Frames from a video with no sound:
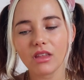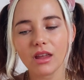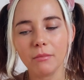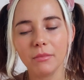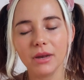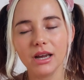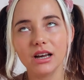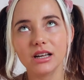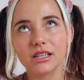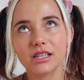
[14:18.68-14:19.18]

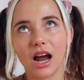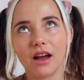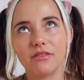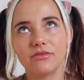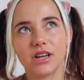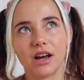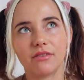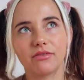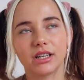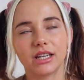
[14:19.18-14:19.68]
because I've
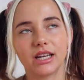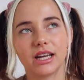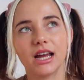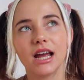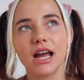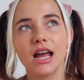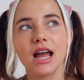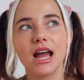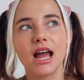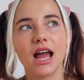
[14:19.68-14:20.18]
definitely
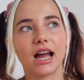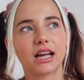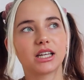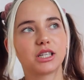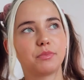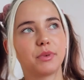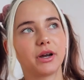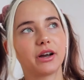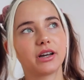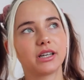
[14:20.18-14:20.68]

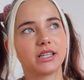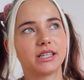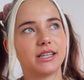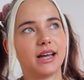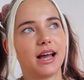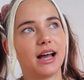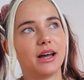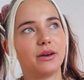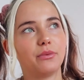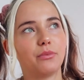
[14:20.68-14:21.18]
experienced
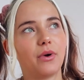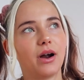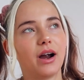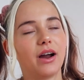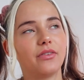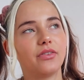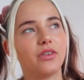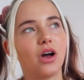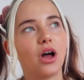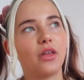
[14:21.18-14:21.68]
that, where
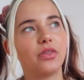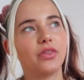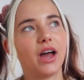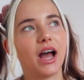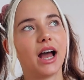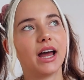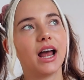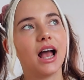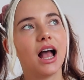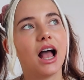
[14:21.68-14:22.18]
I thought
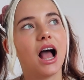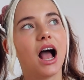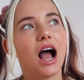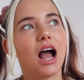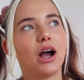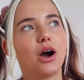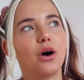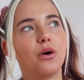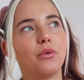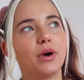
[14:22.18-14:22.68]
that
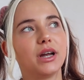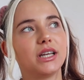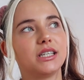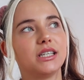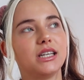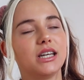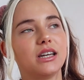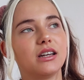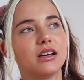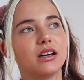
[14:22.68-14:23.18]
I always
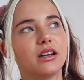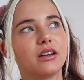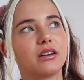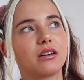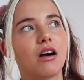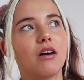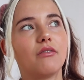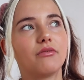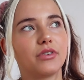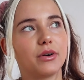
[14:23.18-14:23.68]
needed
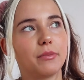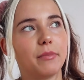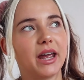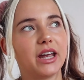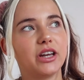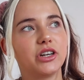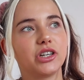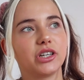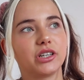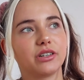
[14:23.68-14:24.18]

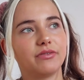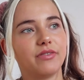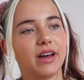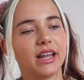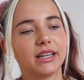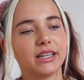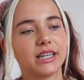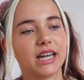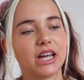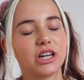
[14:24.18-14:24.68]
confirmation,
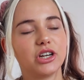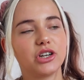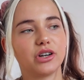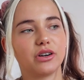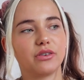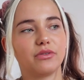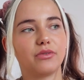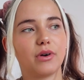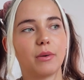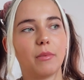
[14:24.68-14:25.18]

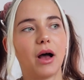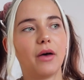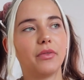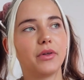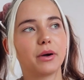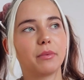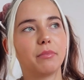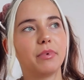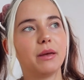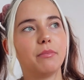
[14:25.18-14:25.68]
validation from
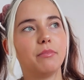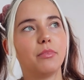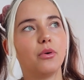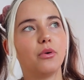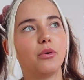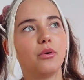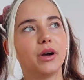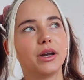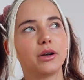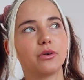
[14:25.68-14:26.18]
other
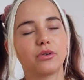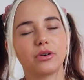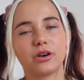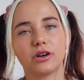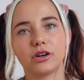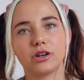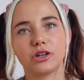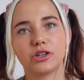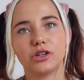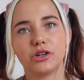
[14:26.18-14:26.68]
people in
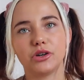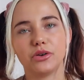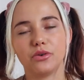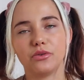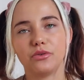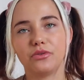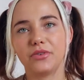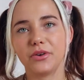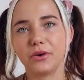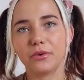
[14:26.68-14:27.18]
order
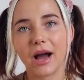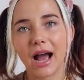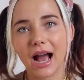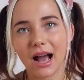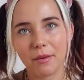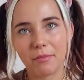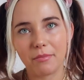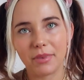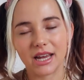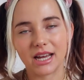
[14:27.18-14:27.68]
to feel
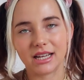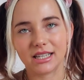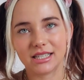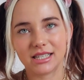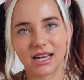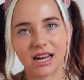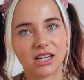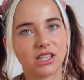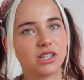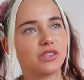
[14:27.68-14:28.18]
happy and
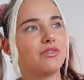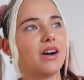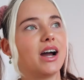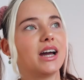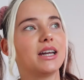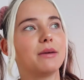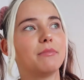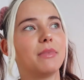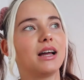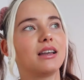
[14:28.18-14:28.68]

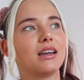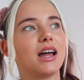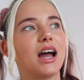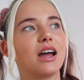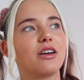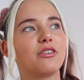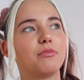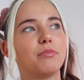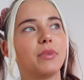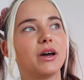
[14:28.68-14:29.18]
satisfied in my
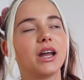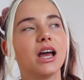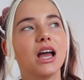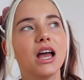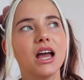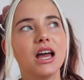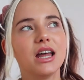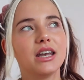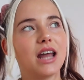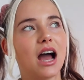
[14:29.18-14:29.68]
life. But
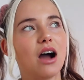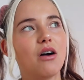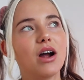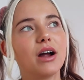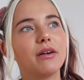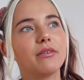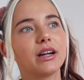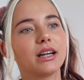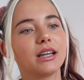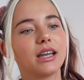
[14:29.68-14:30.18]
now
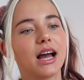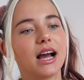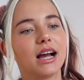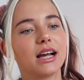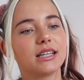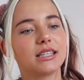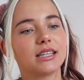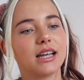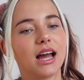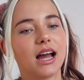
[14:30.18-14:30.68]
I
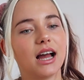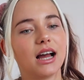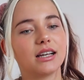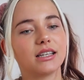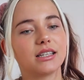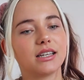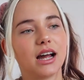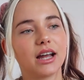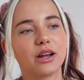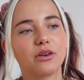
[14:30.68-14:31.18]
realize
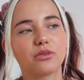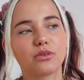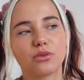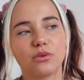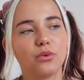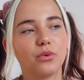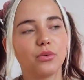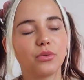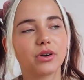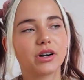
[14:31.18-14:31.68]
as I grew
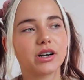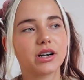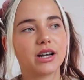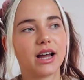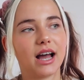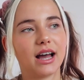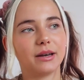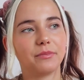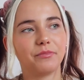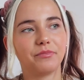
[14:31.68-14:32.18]
older
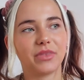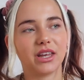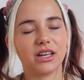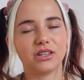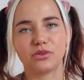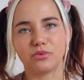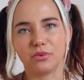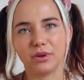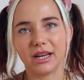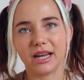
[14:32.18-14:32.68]
that
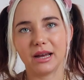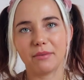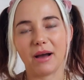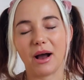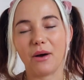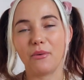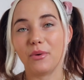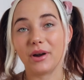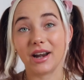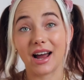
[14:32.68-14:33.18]
it's really
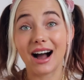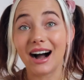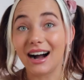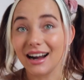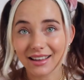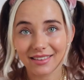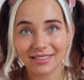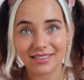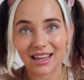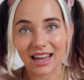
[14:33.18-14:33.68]
about what
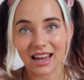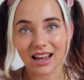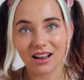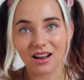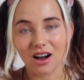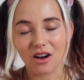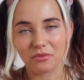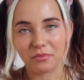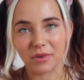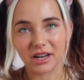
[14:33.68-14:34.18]
I think
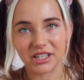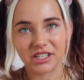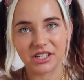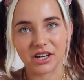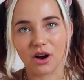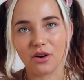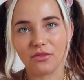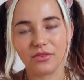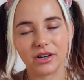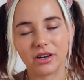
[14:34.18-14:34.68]
of
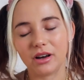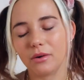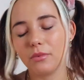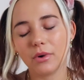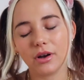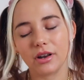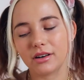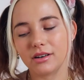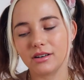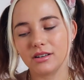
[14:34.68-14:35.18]
myself and not
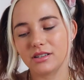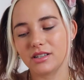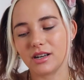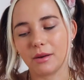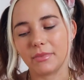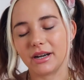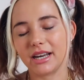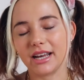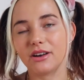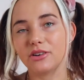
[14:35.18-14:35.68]
what
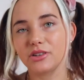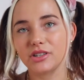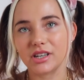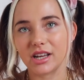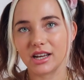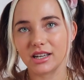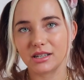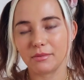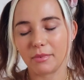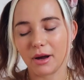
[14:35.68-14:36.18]
somebody else
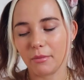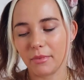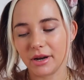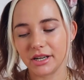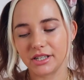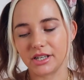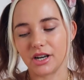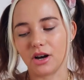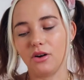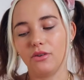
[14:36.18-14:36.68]
thinks about
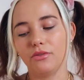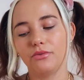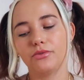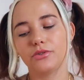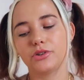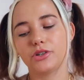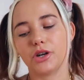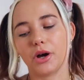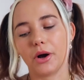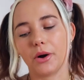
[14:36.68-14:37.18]
myself.
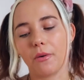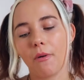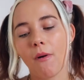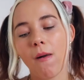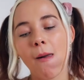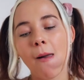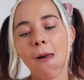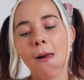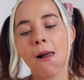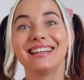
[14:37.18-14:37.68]
So
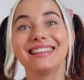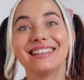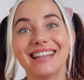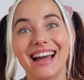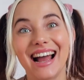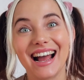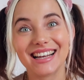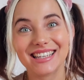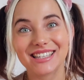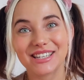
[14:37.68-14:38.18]

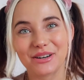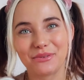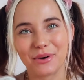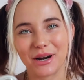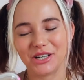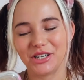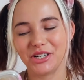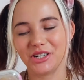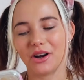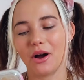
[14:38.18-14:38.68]
last
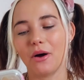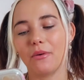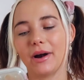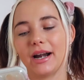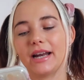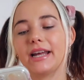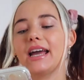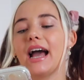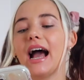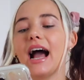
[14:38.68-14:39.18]
question
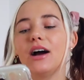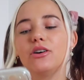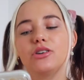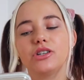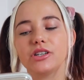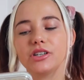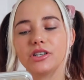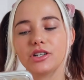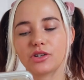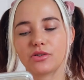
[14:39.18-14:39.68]
already. How
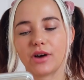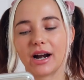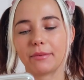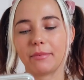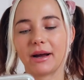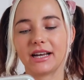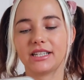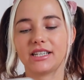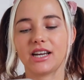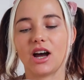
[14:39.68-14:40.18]
to distract
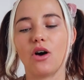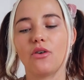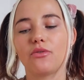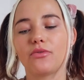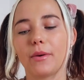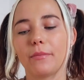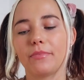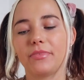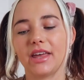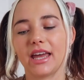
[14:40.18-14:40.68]
myself
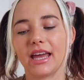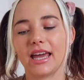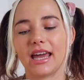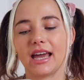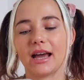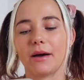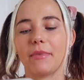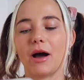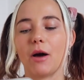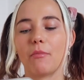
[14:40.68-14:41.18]
from
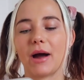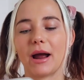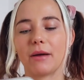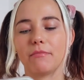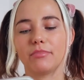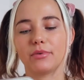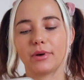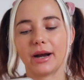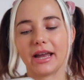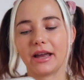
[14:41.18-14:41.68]
thinking about my
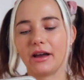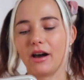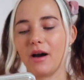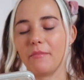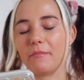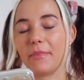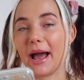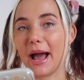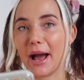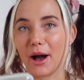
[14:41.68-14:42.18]

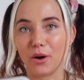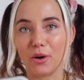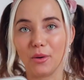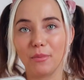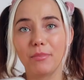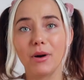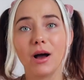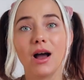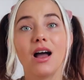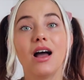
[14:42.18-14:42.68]
breakup?
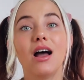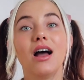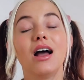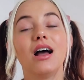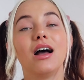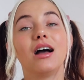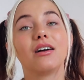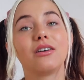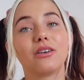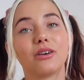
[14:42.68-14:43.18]
Help.
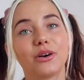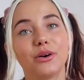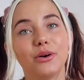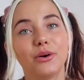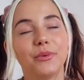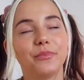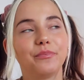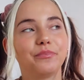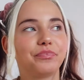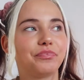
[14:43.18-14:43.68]

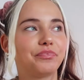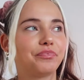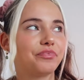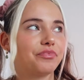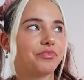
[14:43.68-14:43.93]
Girl,